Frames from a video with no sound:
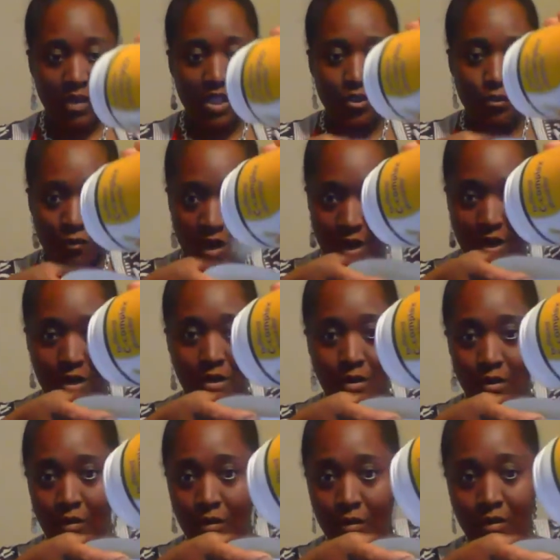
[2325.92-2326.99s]
this right
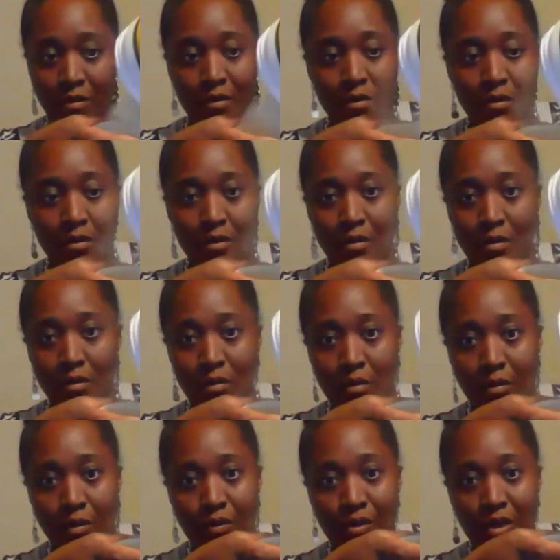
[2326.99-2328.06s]
here
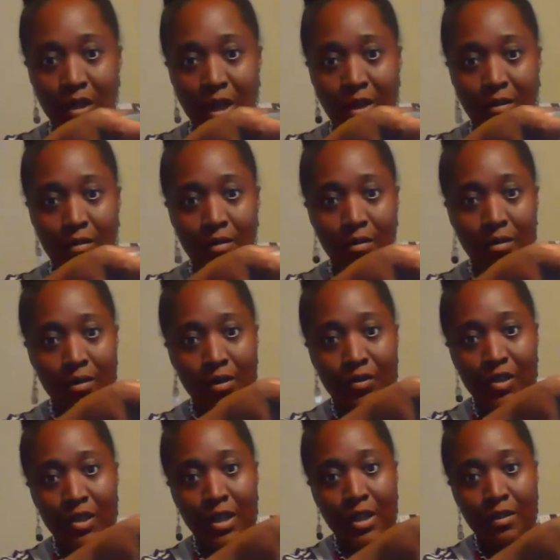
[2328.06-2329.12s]
you see that? You
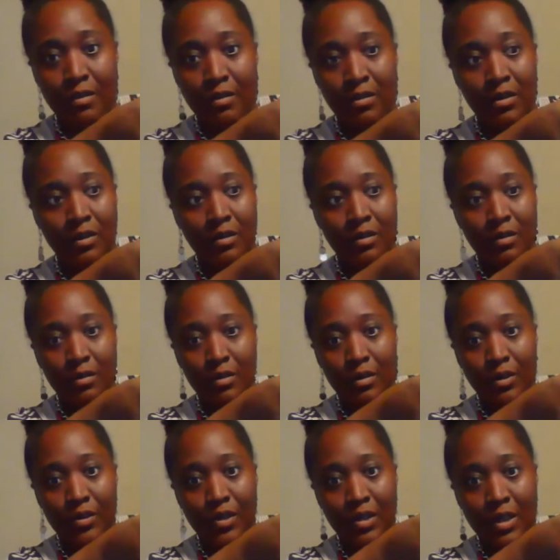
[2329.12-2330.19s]
see that? Look,
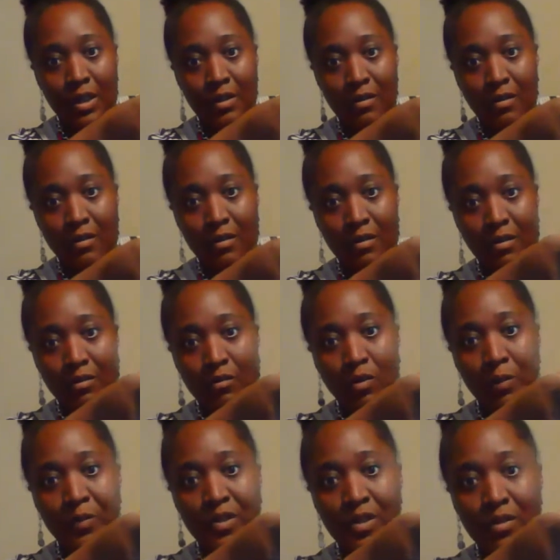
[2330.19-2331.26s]
you see that?
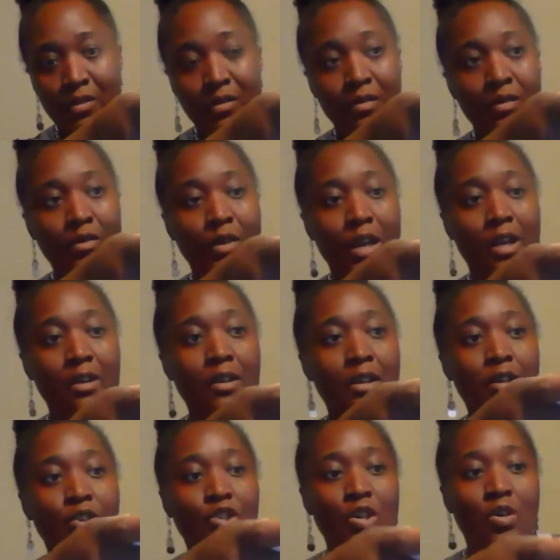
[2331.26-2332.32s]
Whoops. Okay,
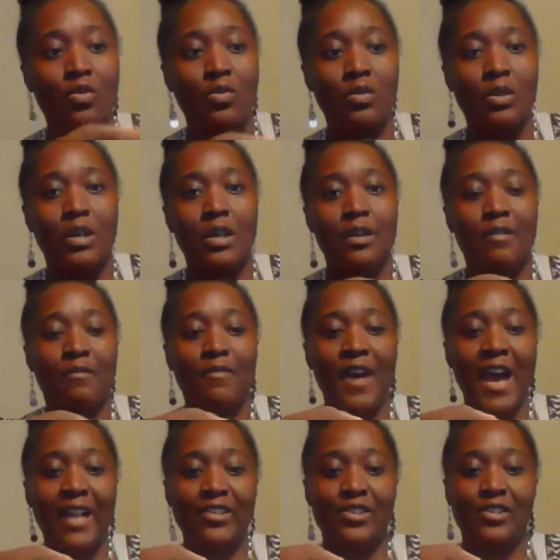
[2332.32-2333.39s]
so
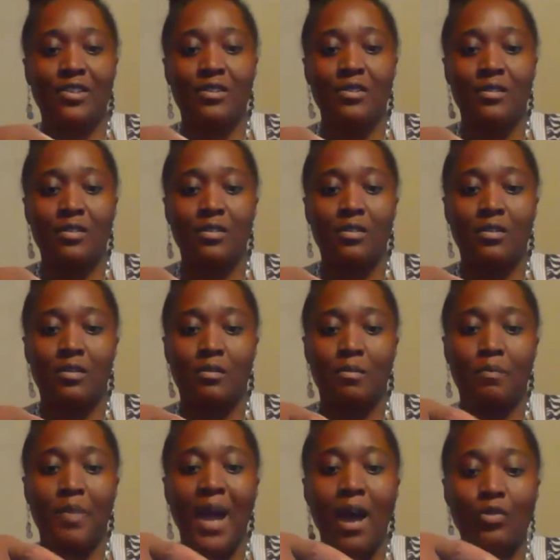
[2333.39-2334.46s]
that's
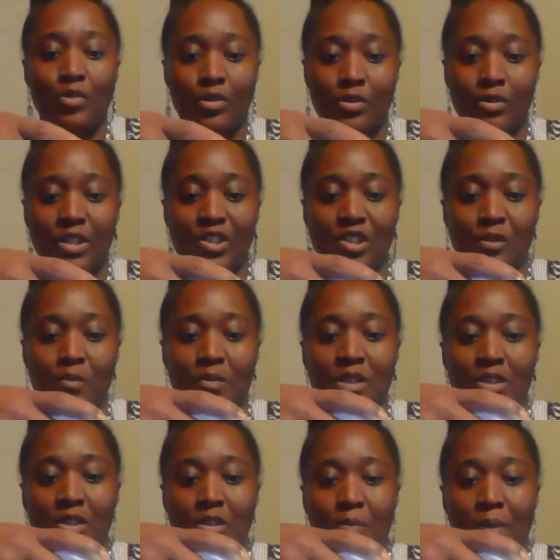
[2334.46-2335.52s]
powder. This is
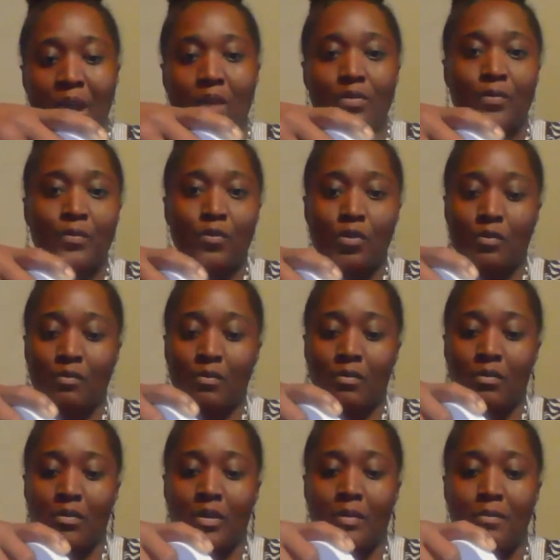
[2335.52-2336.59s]
this is the powder form.
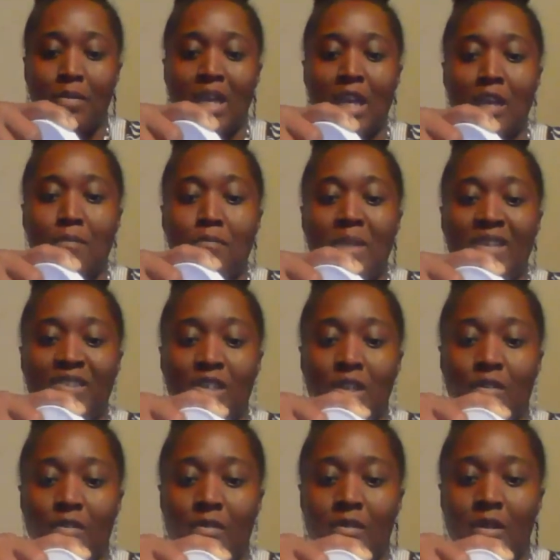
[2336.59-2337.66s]
I'm making a mess
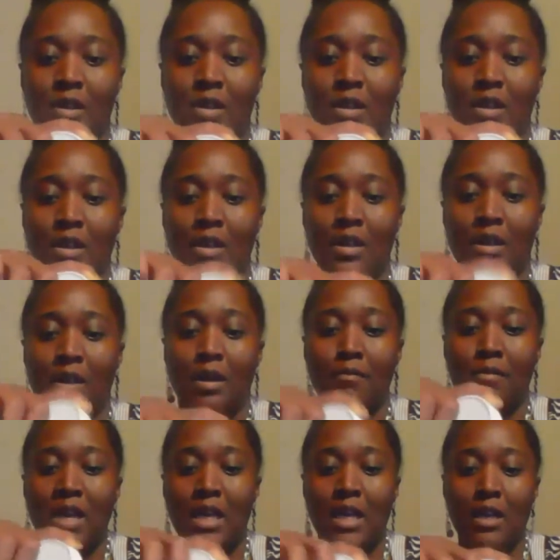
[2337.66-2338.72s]
here.
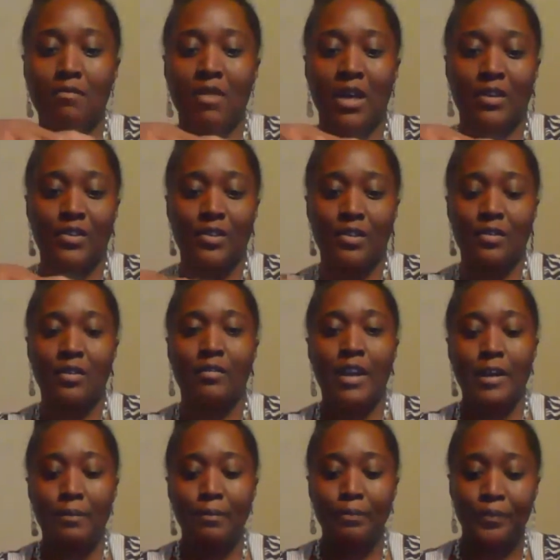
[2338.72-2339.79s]
I'm making a mess. All
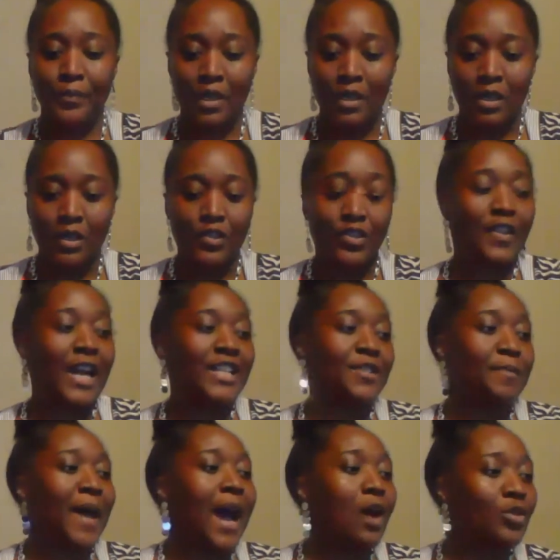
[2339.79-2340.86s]
right. So
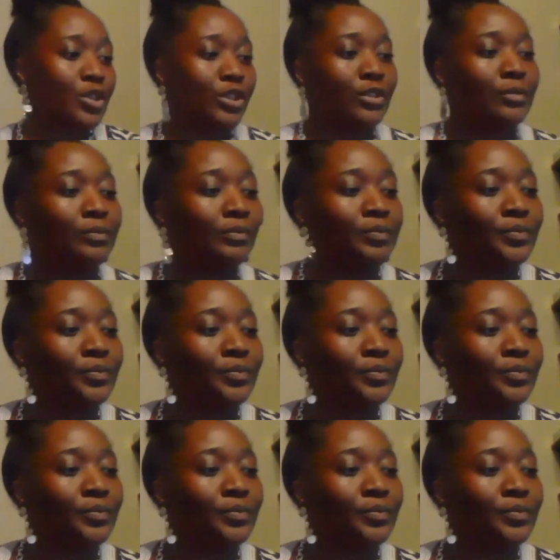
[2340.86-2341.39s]
that's powder.